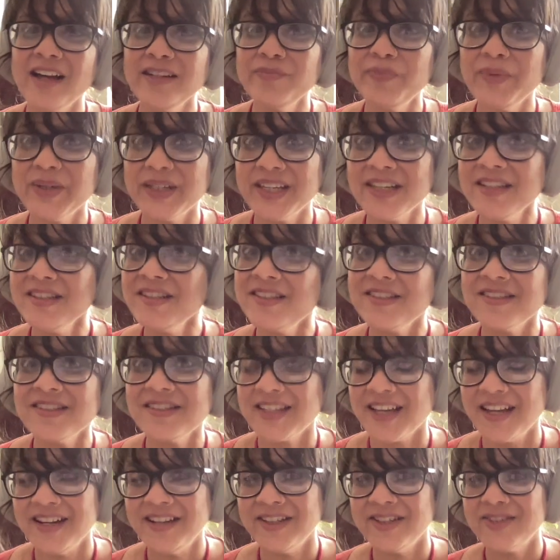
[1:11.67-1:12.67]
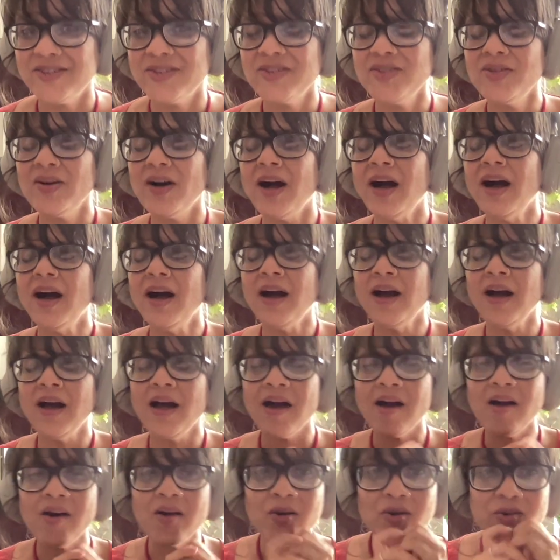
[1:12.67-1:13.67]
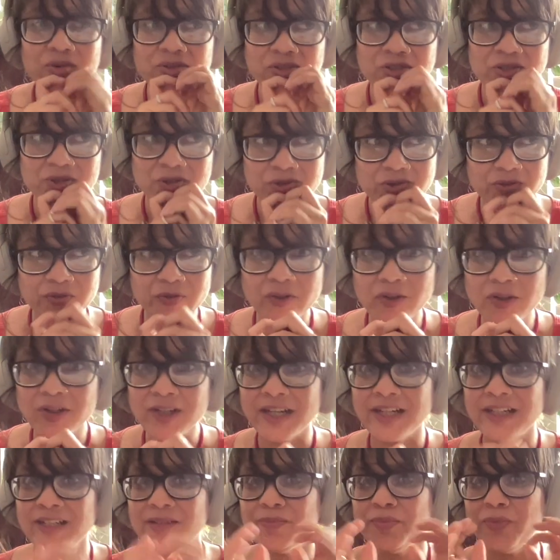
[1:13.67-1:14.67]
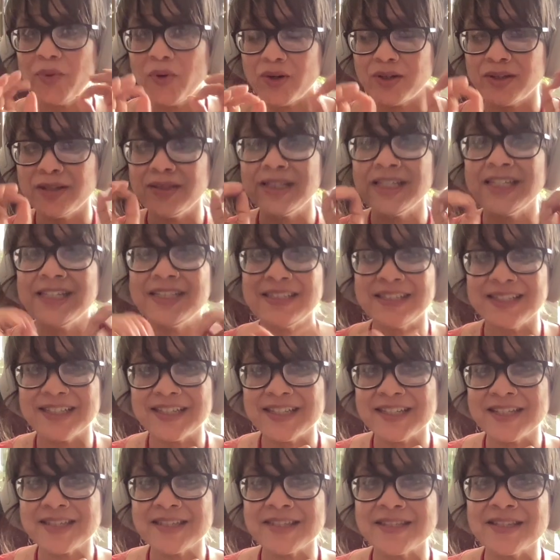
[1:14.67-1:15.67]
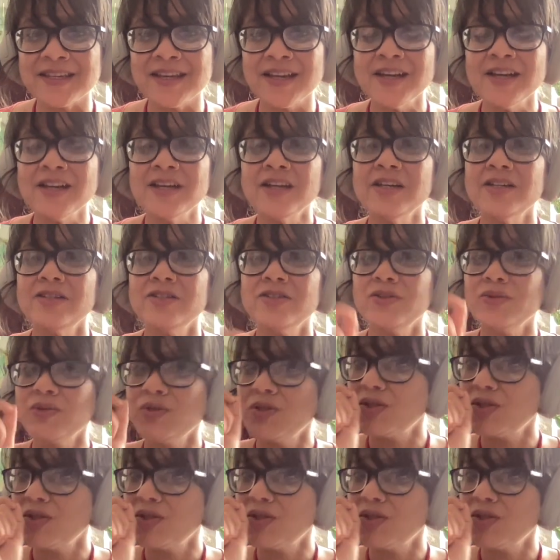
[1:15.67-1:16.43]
Begin to tell you how useful and important it is to